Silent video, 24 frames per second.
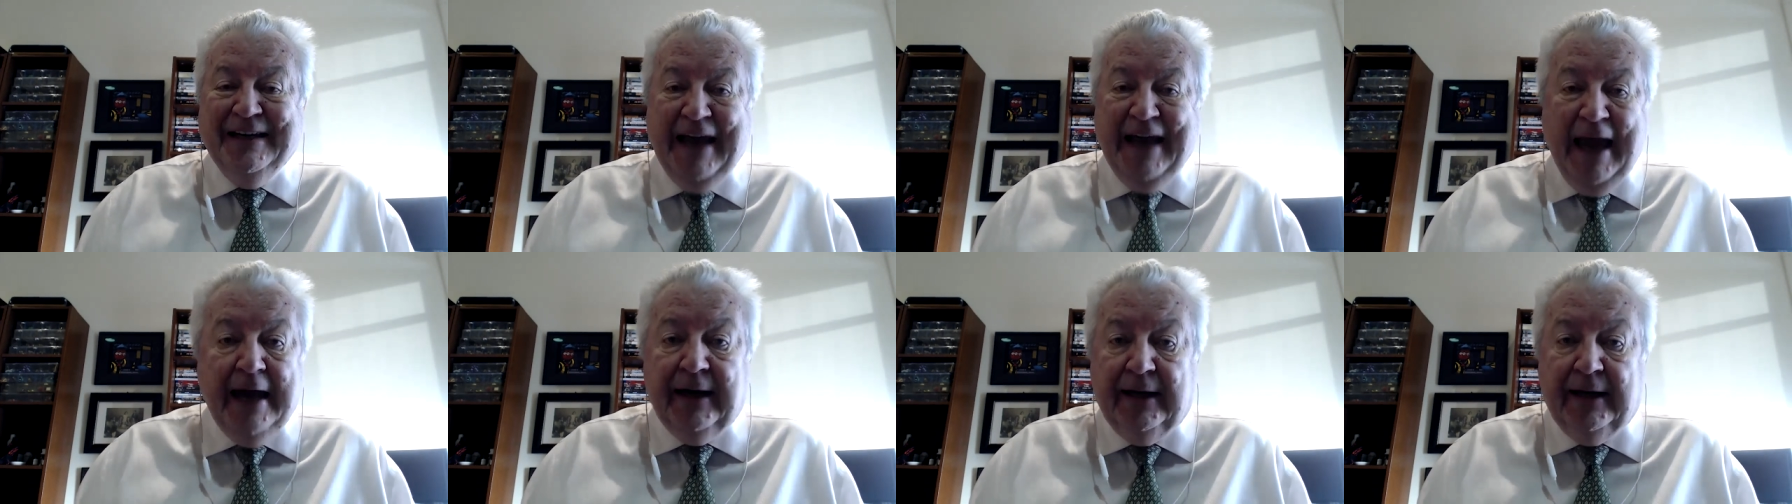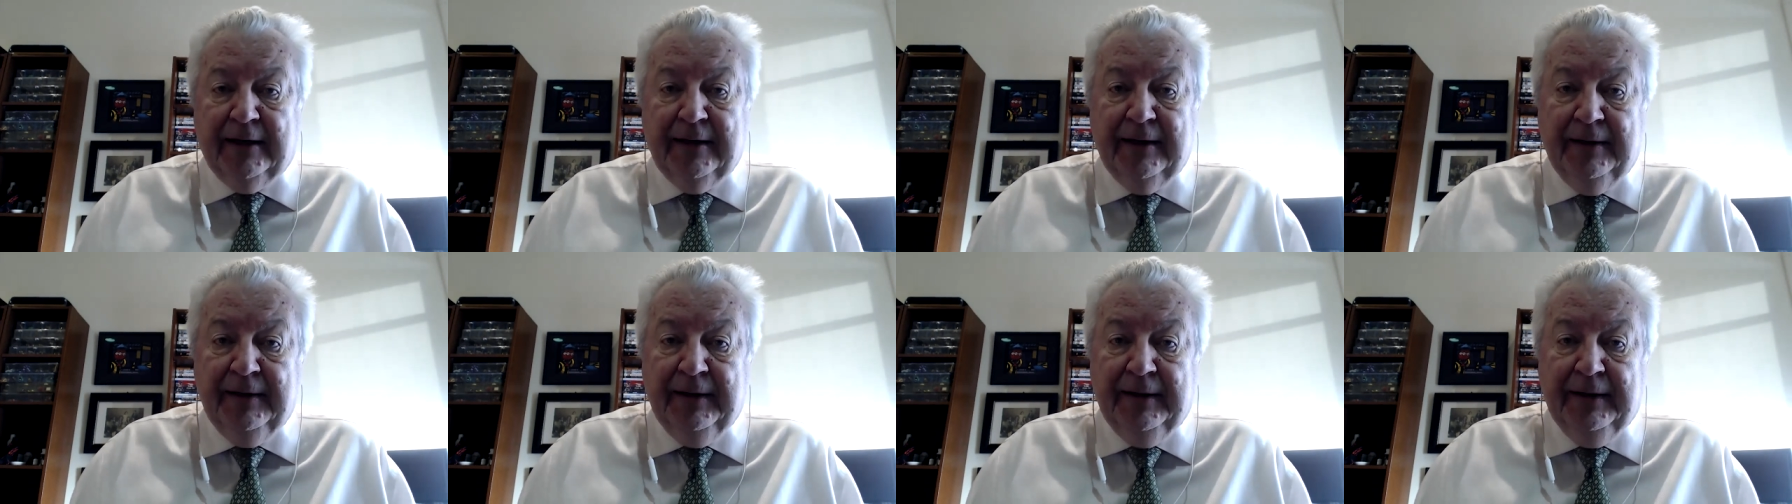get it
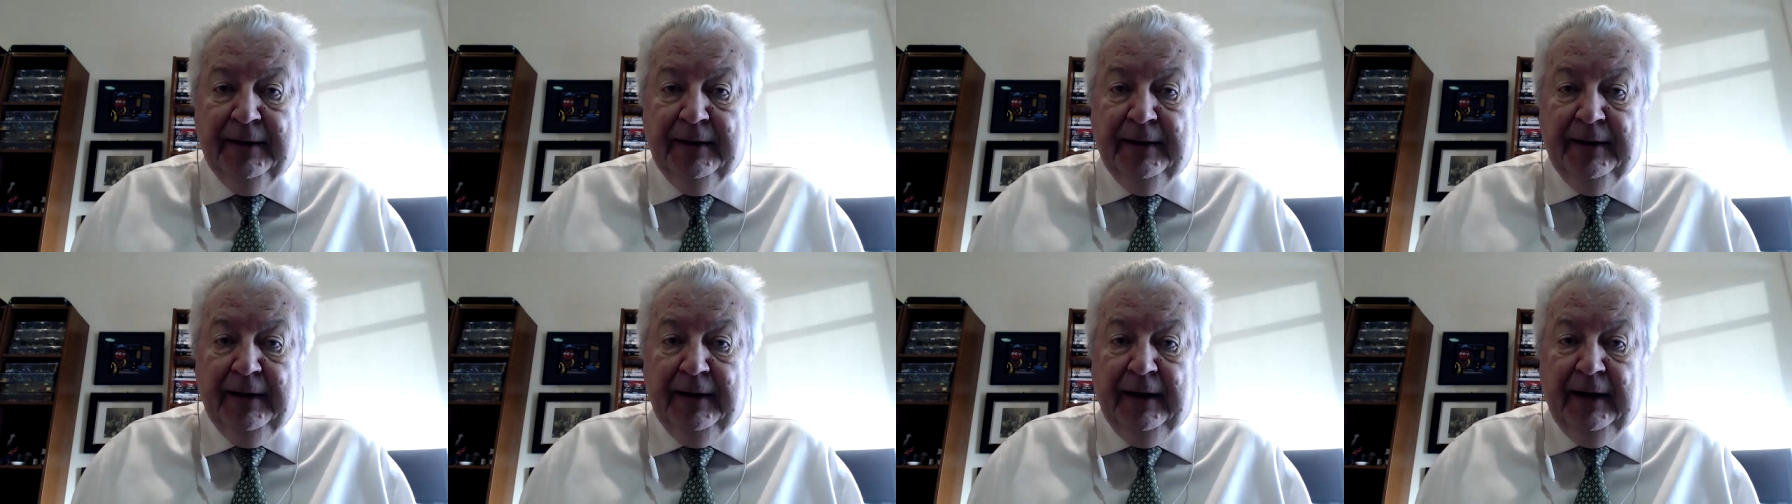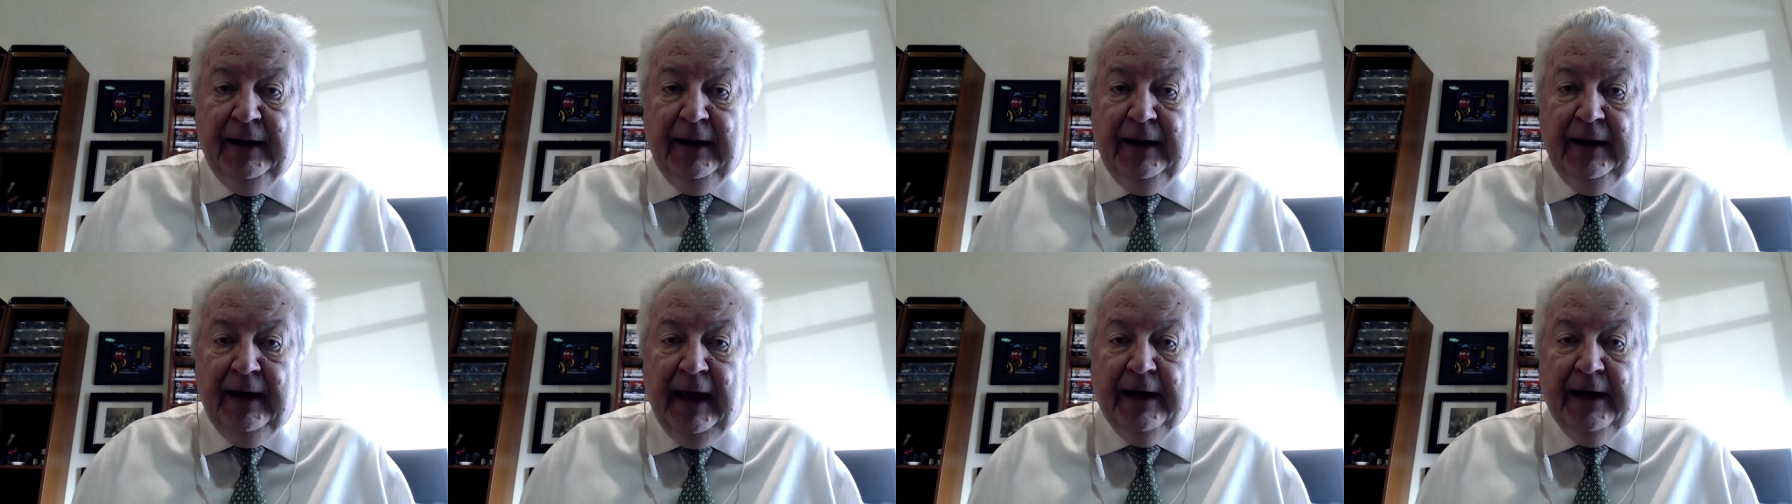
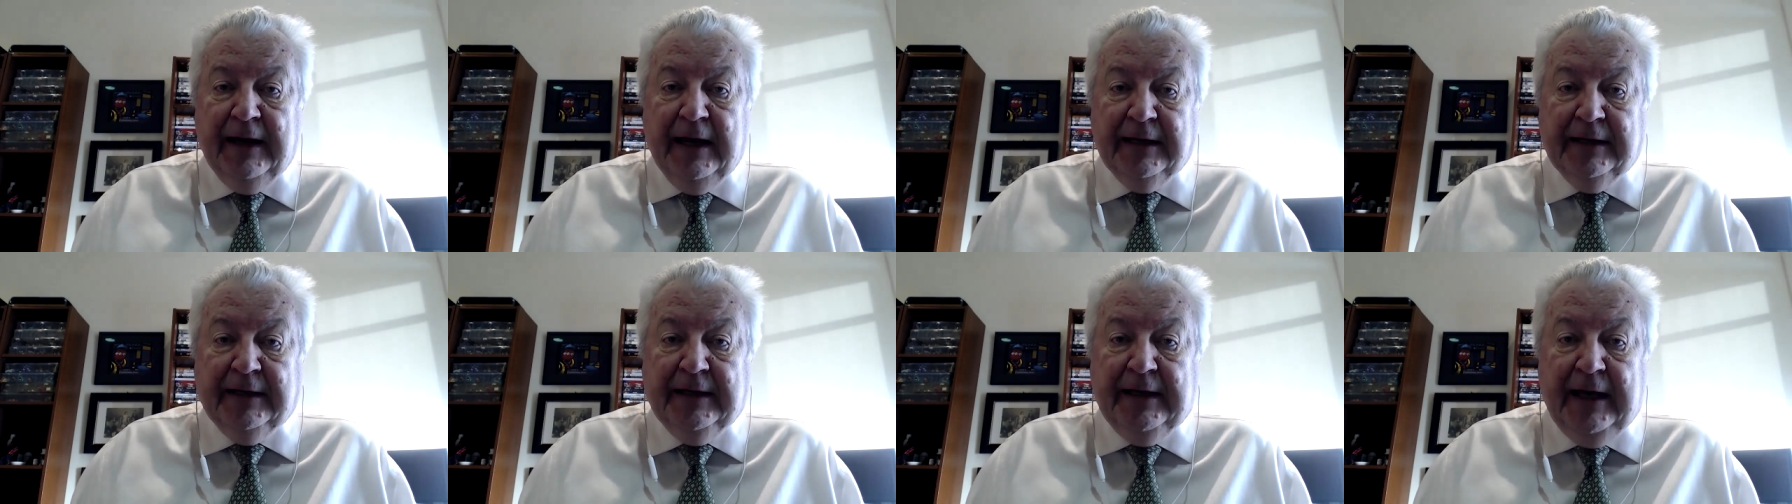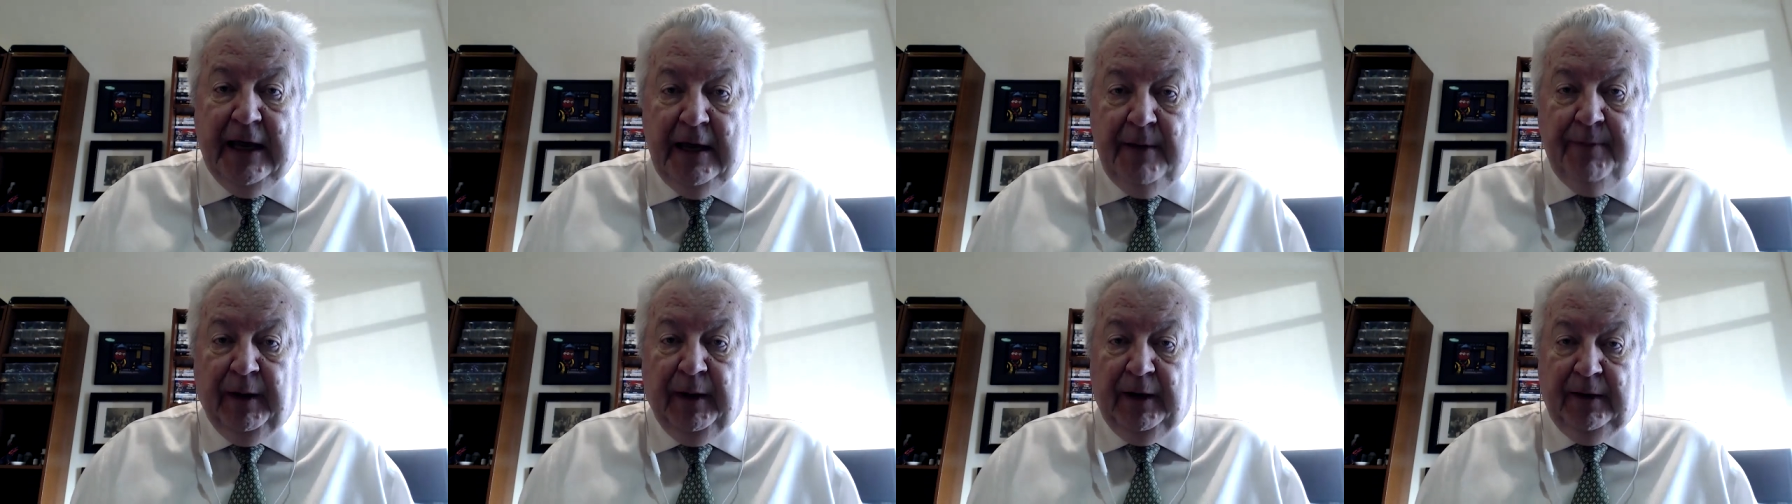and then
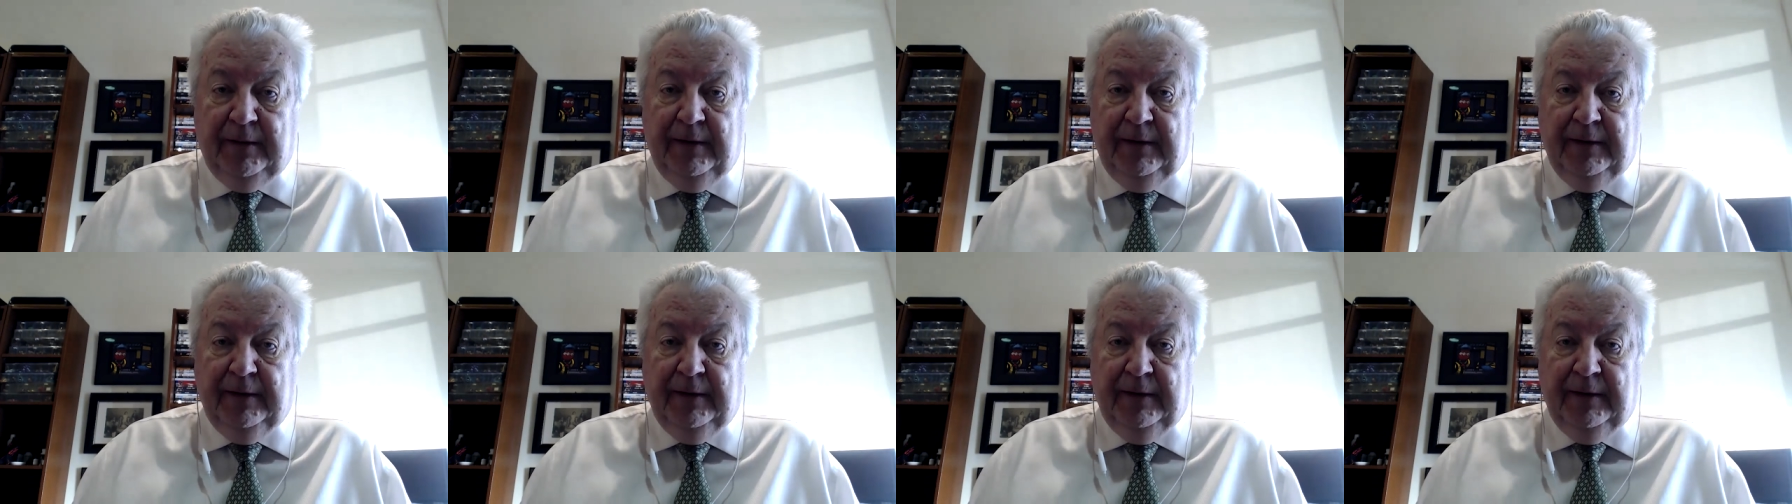keep it